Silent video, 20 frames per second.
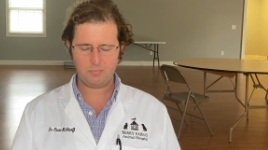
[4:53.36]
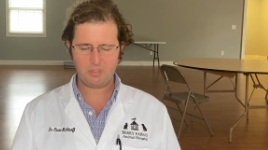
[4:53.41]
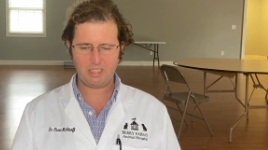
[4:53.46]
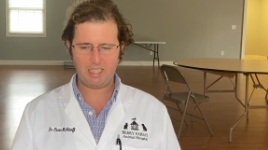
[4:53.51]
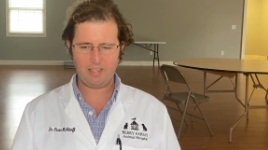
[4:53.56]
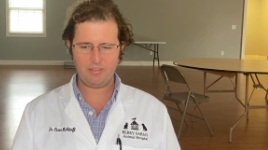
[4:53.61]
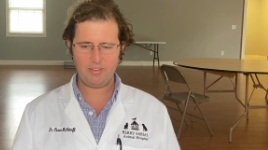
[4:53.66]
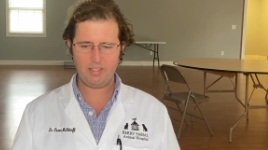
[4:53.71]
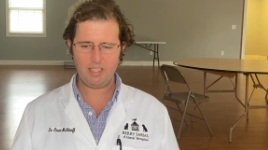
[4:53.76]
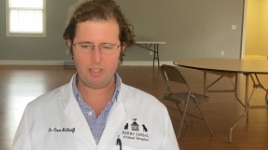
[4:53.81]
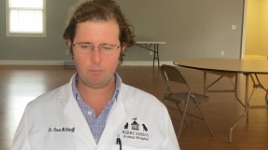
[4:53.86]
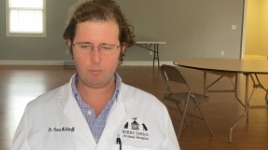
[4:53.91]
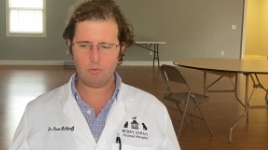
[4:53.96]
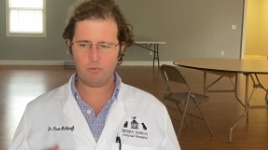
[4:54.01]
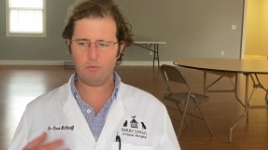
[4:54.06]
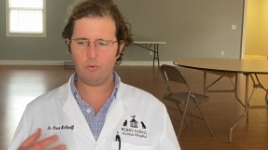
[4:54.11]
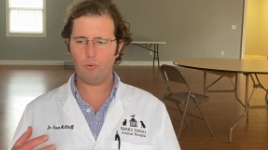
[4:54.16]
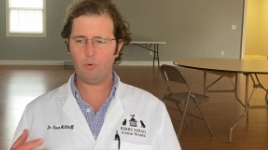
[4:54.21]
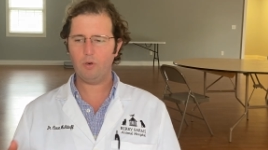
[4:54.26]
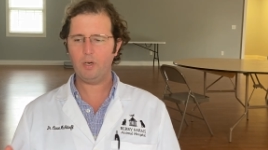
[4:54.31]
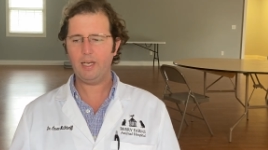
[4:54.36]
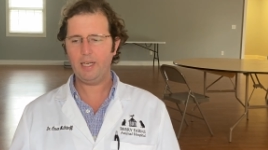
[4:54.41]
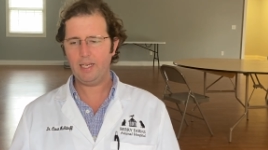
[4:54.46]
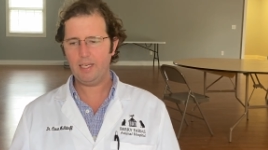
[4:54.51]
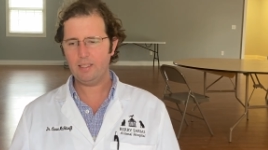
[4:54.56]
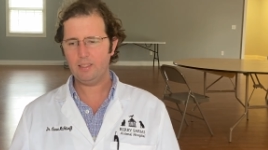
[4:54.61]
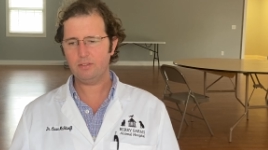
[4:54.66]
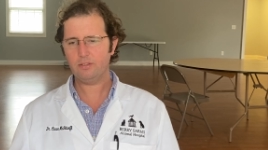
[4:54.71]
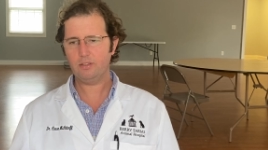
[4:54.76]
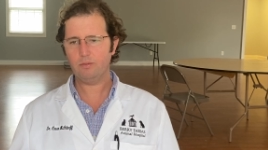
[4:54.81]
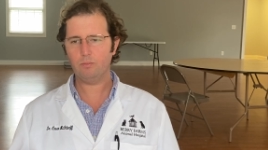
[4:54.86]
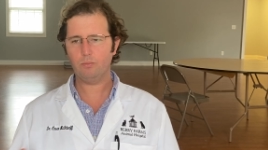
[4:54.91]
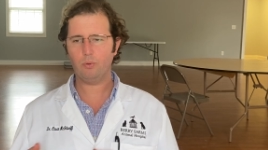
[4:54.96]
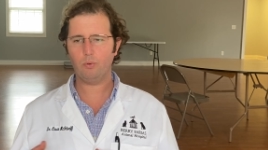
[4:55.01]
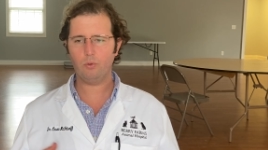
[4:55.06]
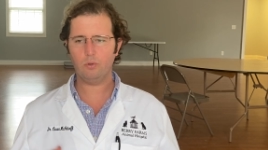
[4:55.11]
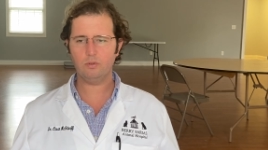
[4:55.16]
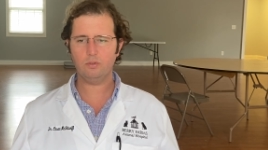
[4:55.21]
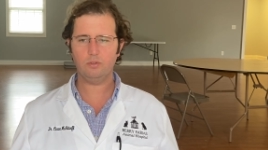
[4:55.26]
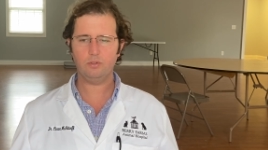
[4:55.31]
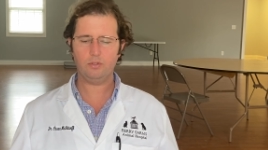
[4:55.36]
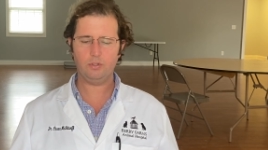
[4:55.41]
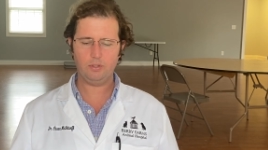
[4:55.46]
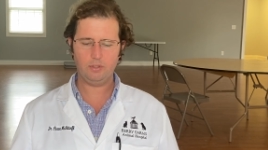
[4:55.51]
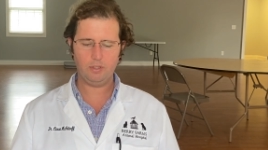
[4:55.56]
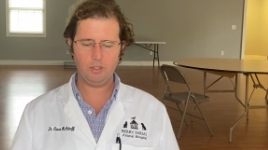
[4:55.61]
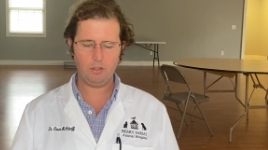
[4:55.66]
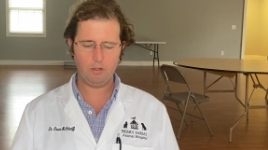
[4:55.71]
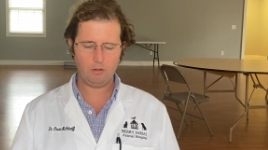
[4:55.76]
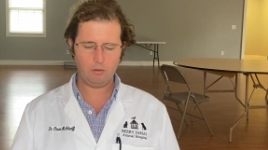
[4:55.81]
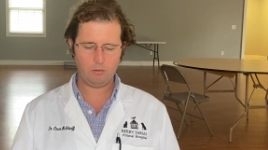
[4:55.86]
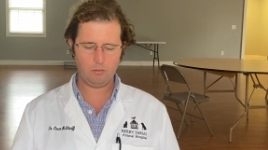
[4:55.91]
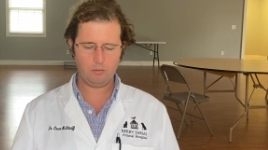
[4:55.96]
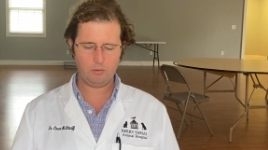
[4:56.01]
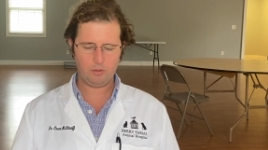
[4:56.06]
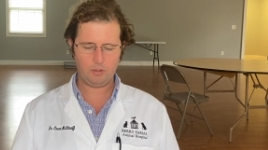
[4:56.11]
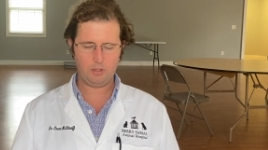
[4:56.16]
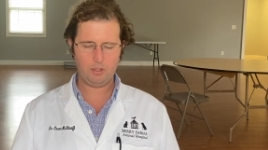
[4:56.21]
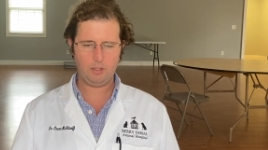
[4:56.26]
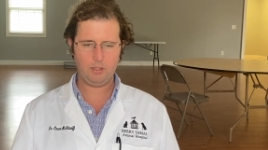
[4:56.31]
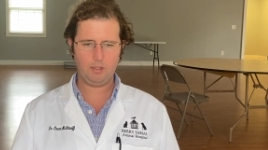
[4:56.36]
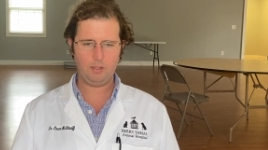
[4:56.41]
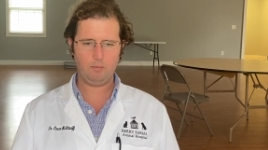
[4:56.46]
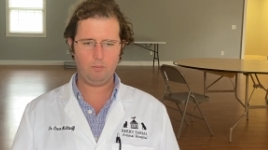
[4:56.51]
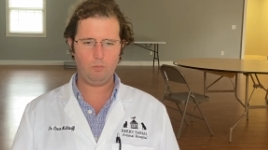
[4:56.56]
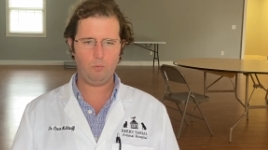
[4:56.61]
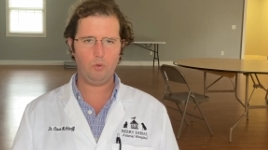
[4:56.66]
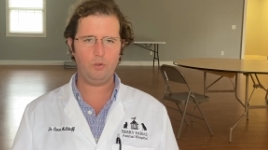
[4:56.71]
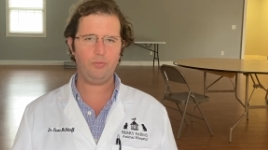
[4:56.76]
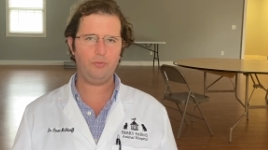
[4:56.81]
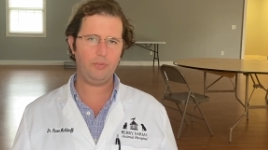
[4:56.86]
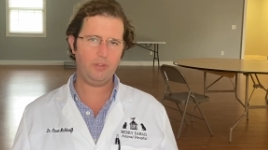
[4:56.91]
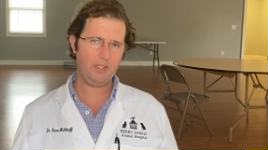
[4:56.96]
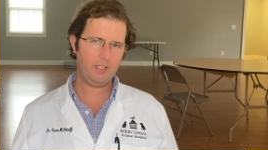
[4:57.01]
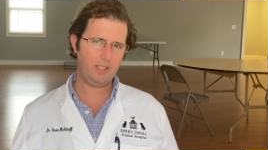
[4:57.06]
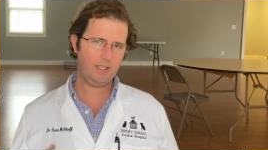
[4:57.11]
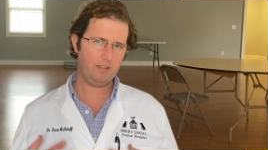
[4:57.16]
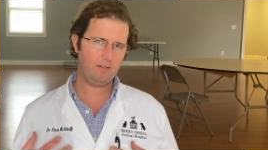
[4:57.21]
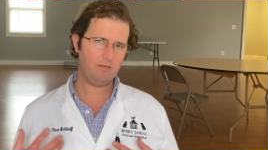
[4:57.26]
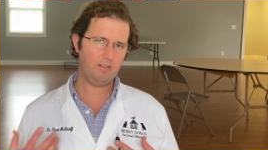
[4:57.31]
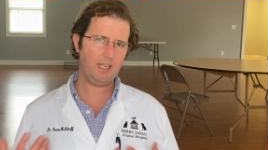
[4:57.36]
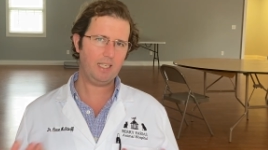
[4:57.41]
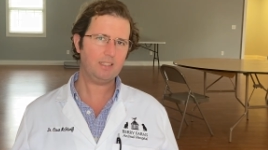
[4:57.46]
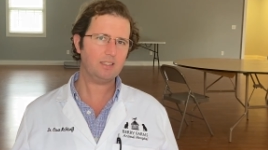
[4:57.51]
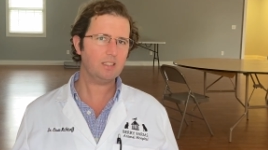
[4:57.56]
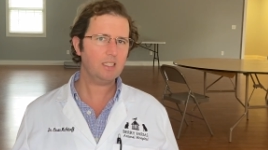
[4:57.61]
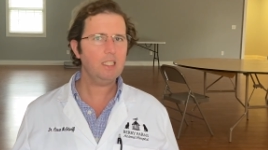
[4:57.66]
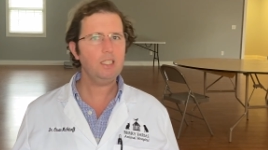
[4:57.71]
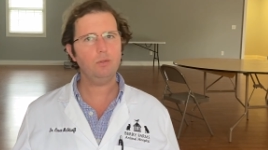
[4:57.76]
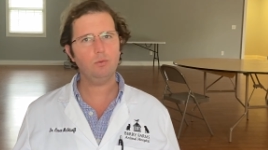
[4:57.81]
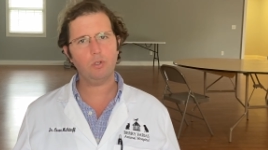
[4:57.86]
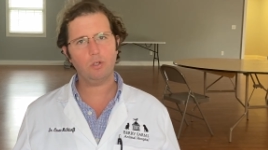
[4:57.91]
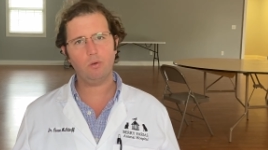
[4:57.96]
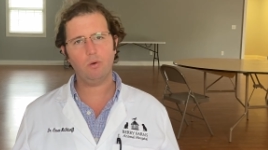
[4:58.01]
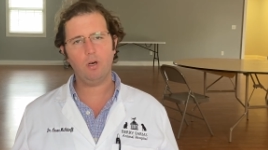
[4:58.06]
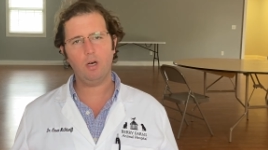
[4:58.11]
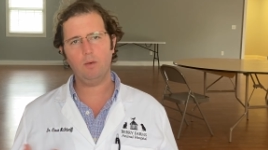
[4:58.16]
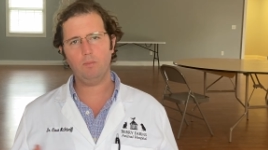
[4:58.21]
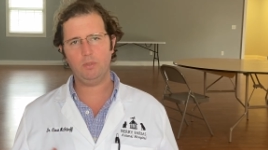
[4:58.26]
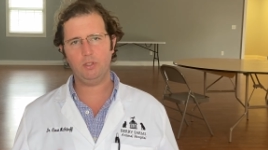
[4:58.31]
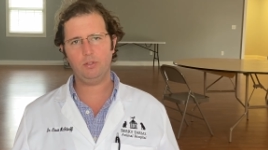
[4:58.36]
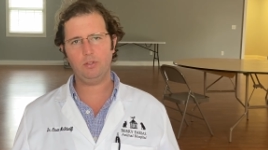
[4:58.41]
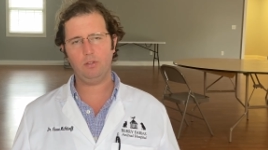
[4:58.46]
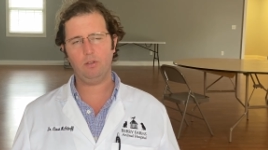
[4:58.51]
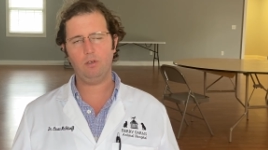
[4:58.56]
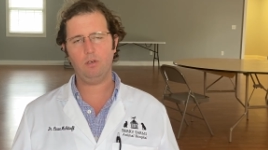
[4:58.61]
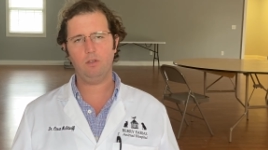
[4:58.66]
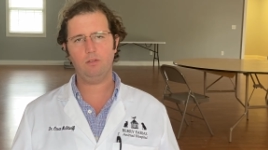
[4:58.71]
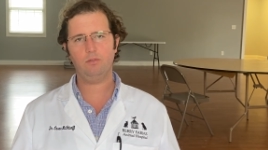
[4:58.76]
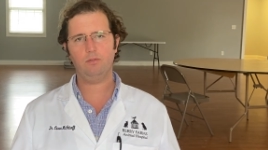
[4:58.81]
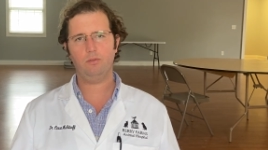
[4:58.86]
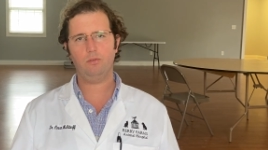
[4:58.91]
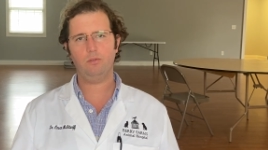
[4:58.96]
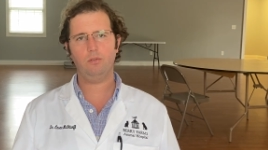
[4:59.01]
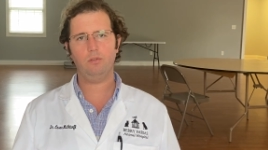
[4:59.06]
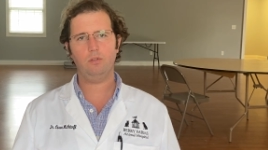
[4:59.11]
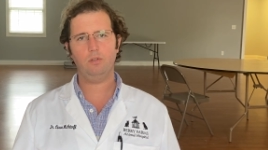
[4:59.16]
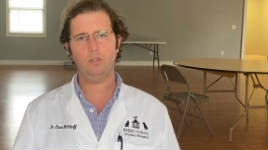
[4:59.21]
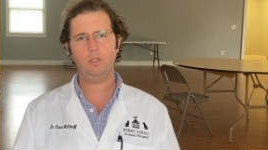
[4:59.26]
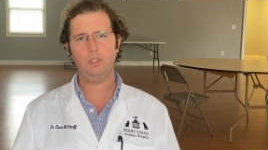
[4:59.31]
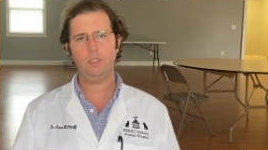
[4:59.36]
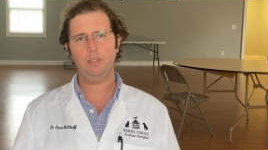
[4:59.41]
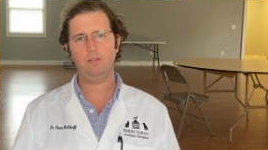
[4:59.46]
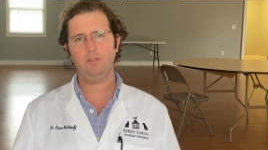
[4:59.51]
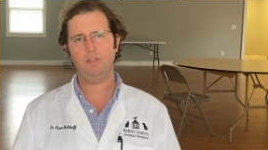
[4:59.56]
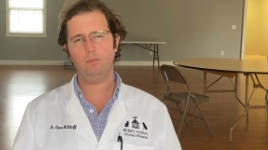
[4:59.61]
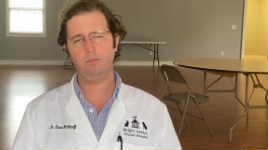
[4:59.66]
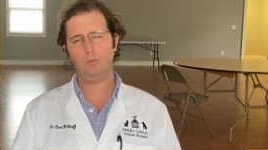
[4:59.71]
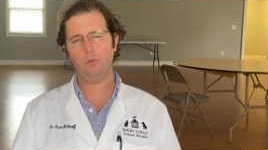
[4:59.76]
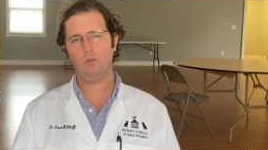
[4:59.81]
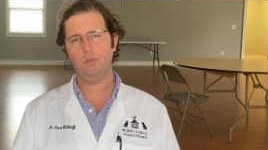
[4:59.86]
I think beforehand it's important to know what the vaccine requirements are for a given